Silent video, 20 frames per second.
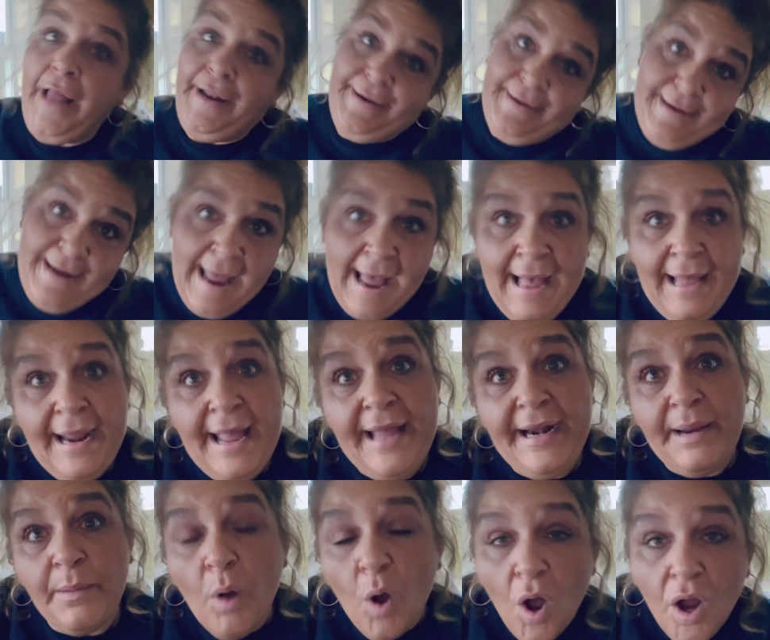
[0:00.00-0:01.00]
Not
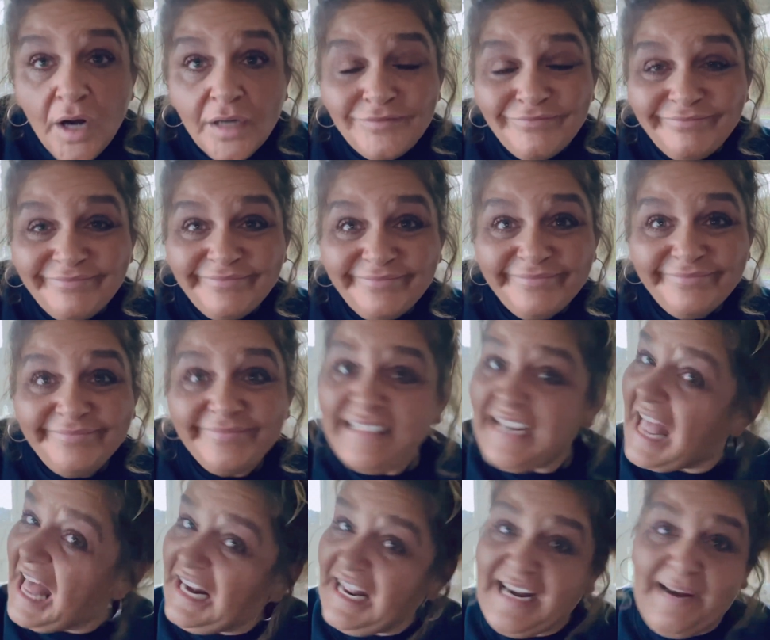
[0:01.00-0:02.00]
anymore.
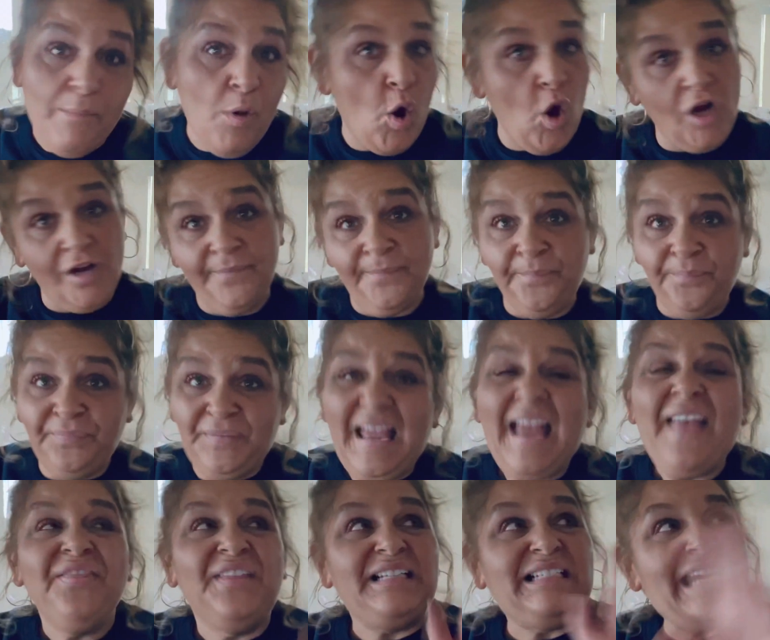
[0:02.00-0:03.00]
Not anymore.
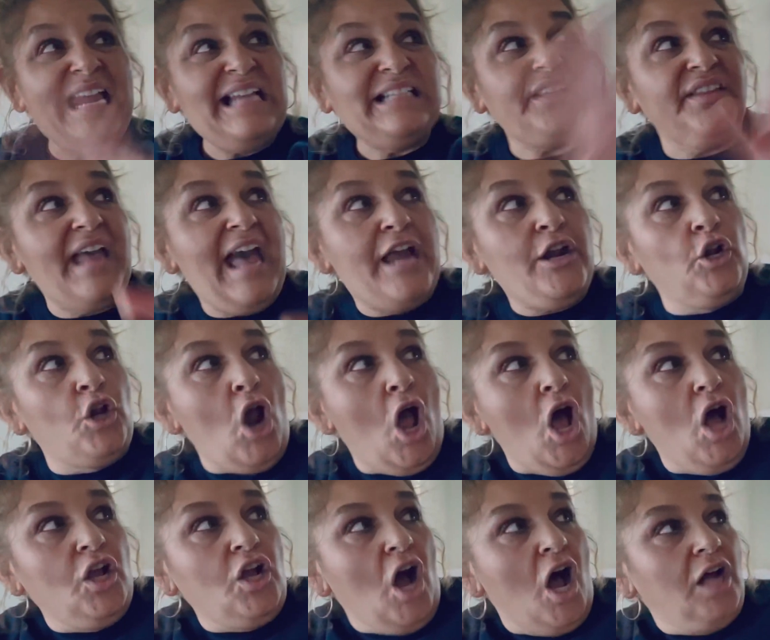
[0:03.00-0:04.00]
The days of that are
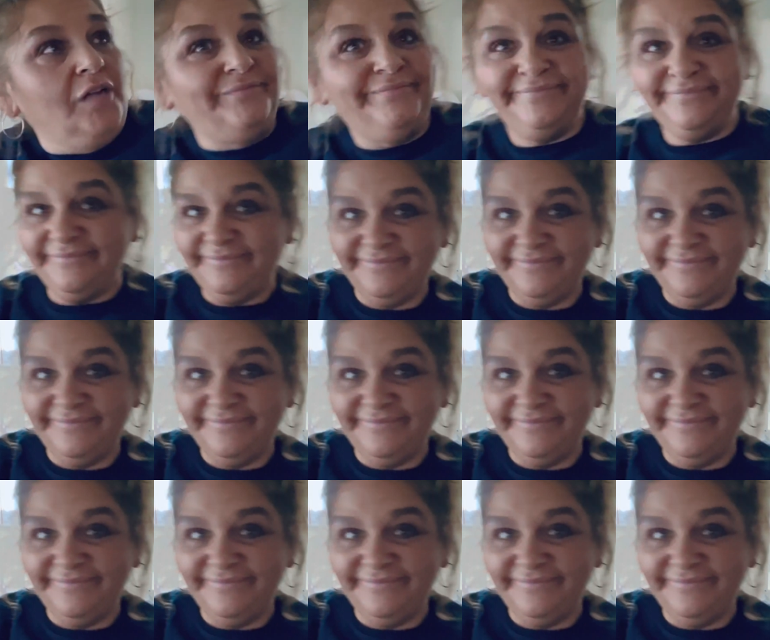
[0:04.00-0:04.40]
long gone.